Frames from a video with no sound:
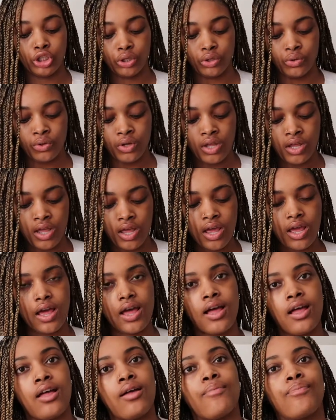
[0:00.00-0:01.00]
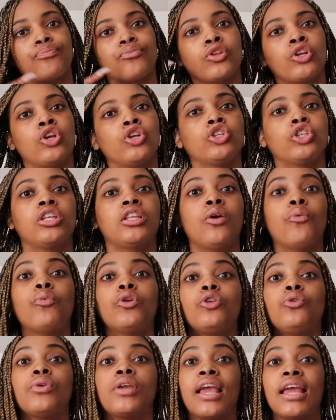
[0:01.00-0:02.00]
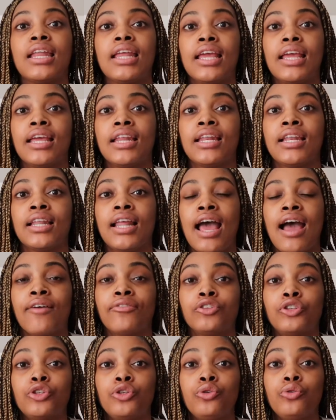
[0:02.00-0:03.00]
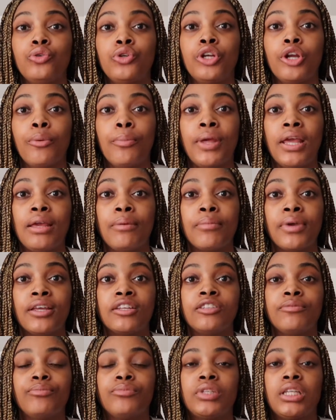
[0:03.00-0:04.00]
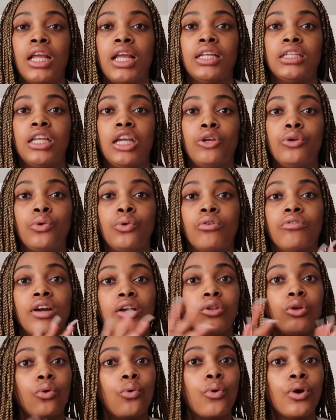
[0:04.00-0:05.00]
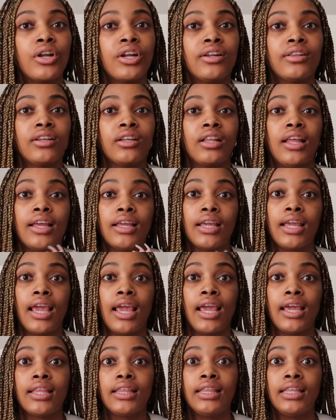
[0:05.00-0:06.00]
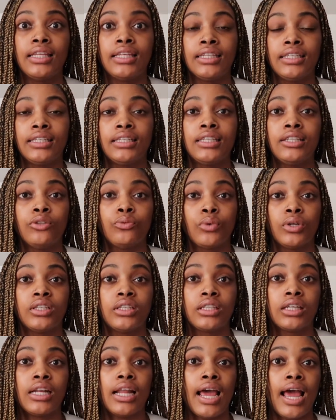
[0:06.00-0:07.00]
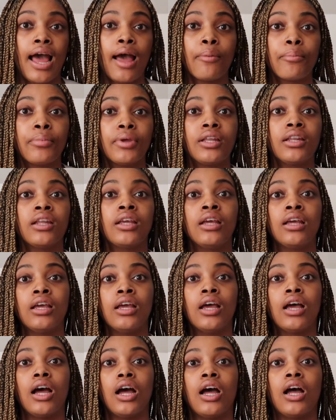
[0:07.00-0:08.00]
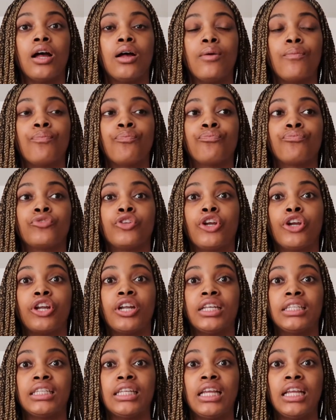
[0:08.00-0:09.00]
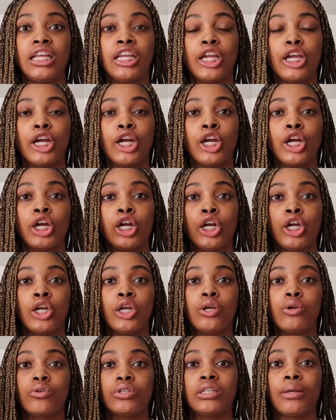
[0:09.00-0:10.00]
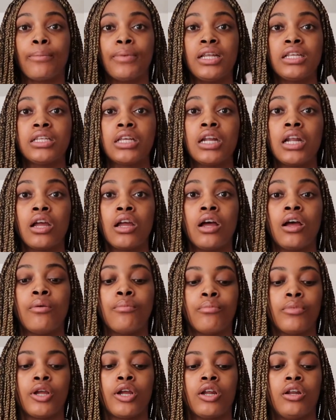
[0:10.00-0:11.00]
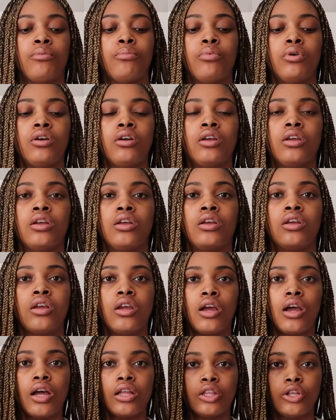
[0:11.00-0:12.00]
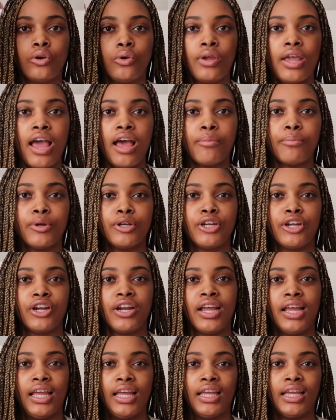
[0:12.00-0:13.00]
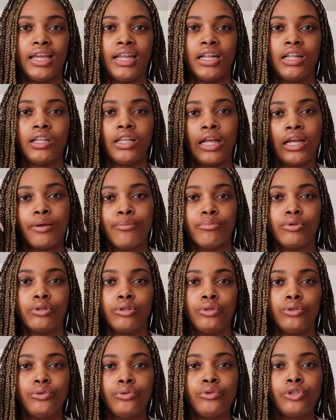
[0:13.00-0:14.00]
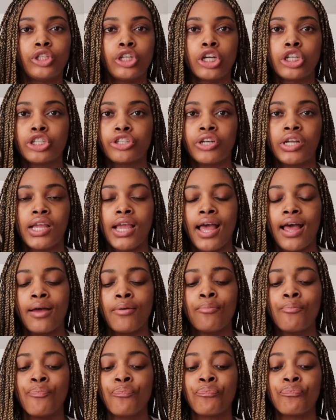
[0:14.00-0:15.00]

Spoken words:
So so then when you get in, after you do your payment, they take you around the corner and they're like, okay, this is what's gonna happen. You're gonna sit here, somebody's gonna come, they're gonna put a little cap on your head, like a blue surgery cap,